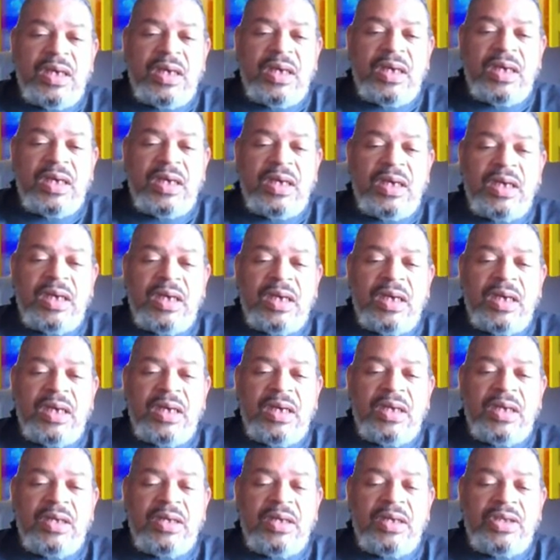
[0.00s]

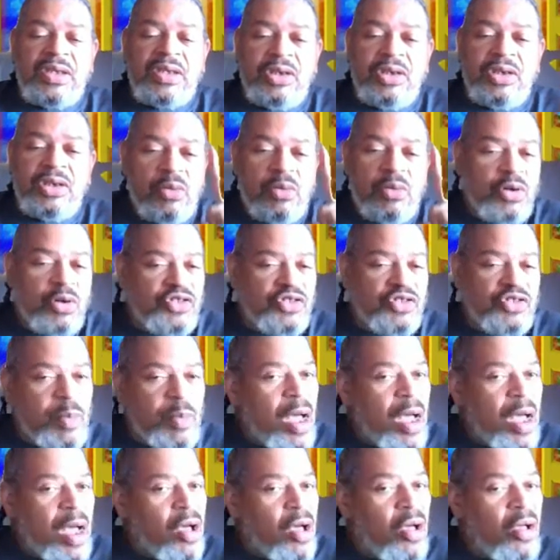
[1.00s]
Uh, you are
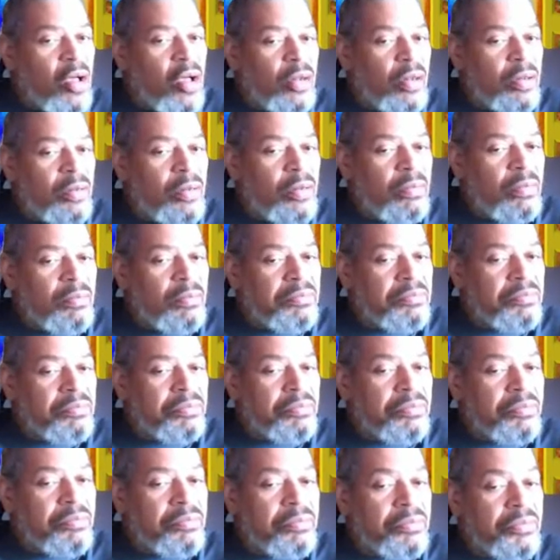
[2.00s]
small,
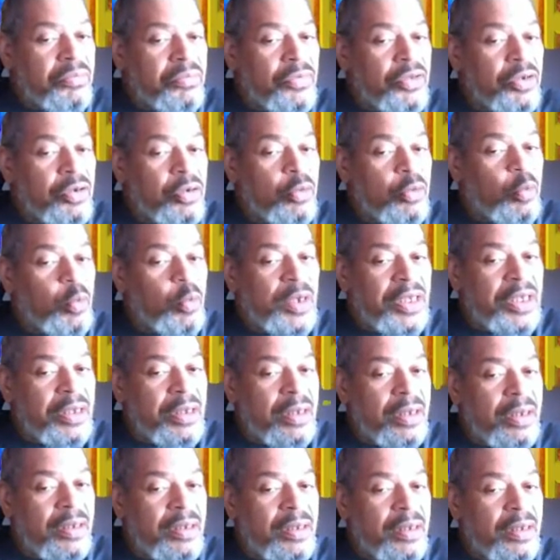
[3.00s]
you're
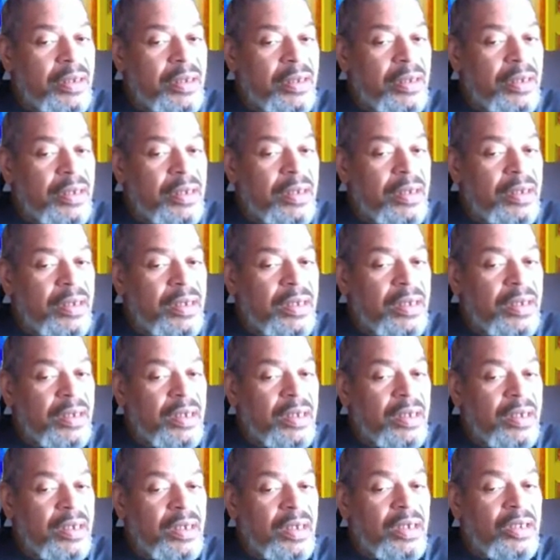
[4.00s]
weak,
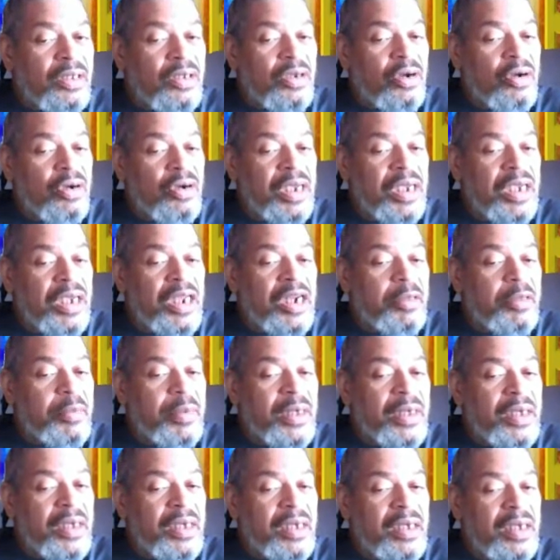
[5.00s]
and your
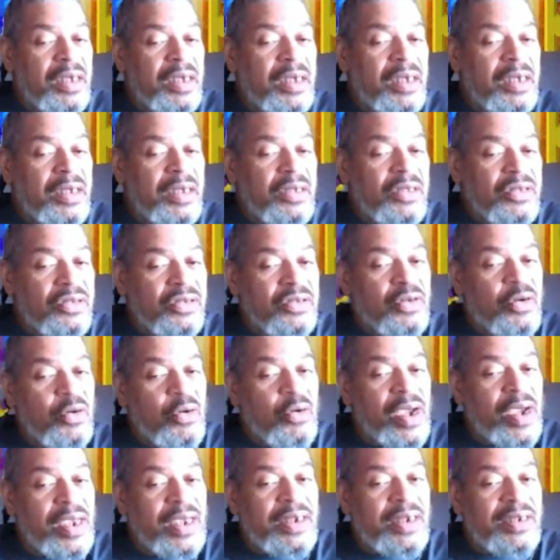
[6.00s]
enemy is
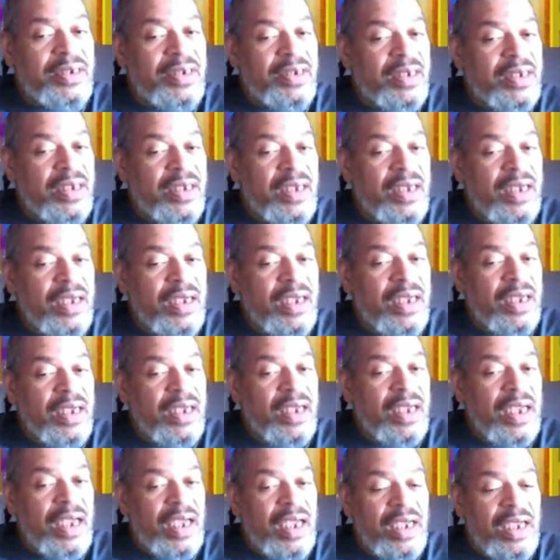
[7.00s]
great
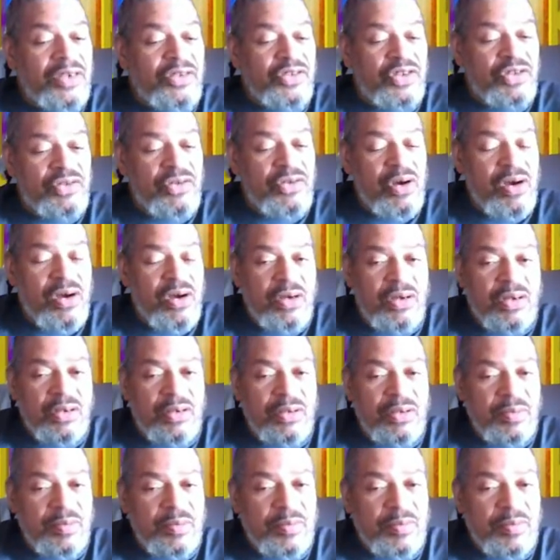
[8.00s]
and strong.